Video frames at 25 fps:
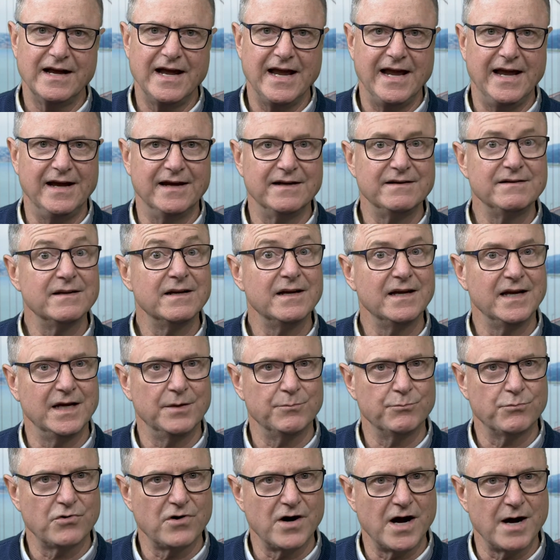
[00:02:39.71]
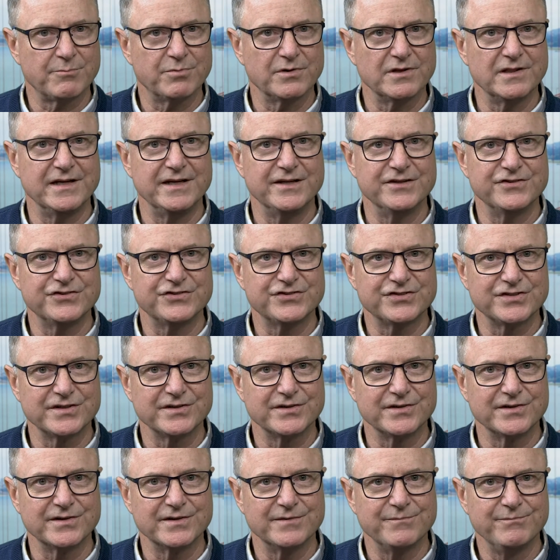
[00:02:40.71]
and improperly
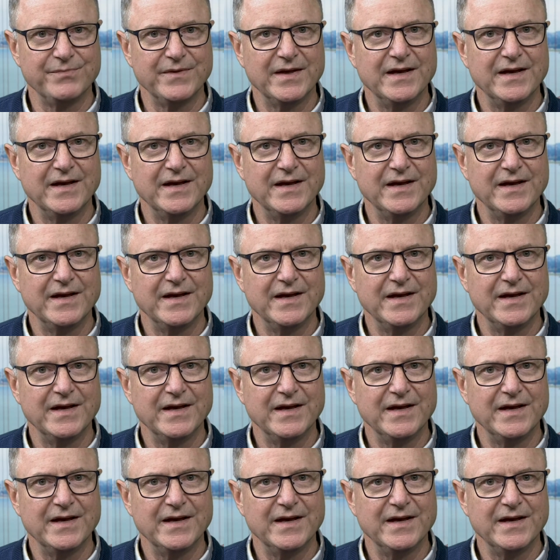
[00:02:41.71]
insured.